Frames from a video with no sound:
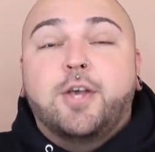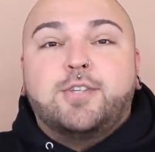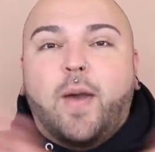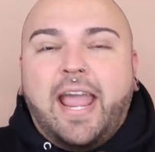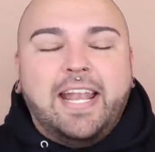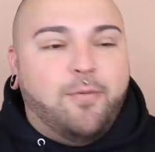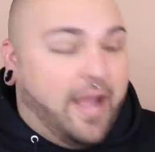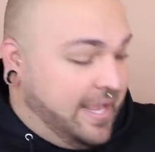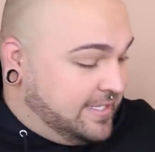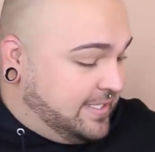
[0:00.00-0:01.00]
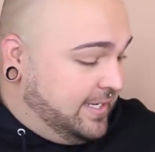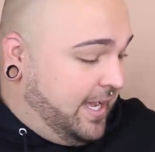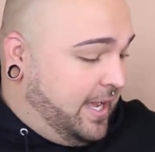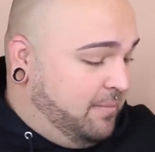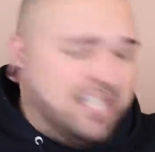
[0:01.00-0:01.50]
So anyways,
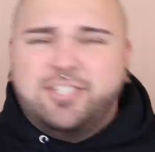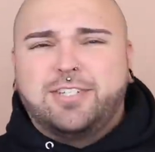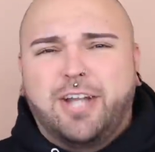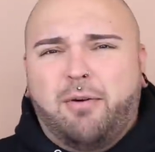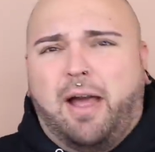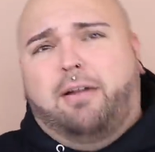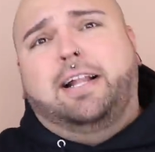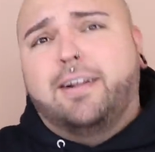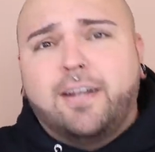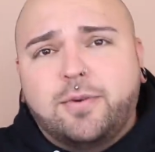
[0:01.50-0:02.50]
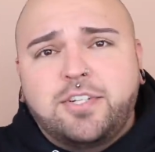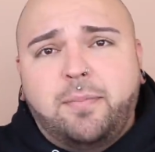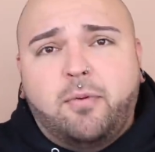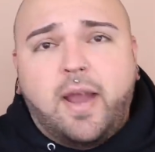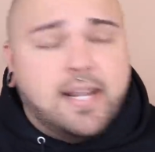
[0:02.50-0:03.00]
um, let's just, jump, clearly we're
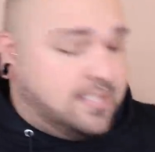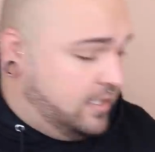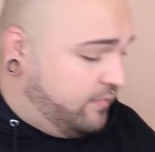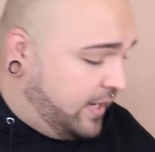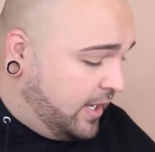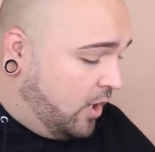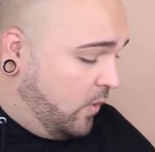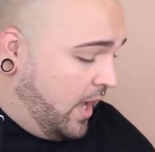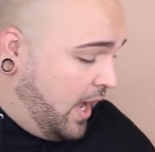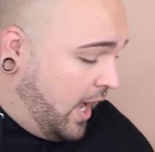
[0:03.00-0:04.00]
jumping right into the video.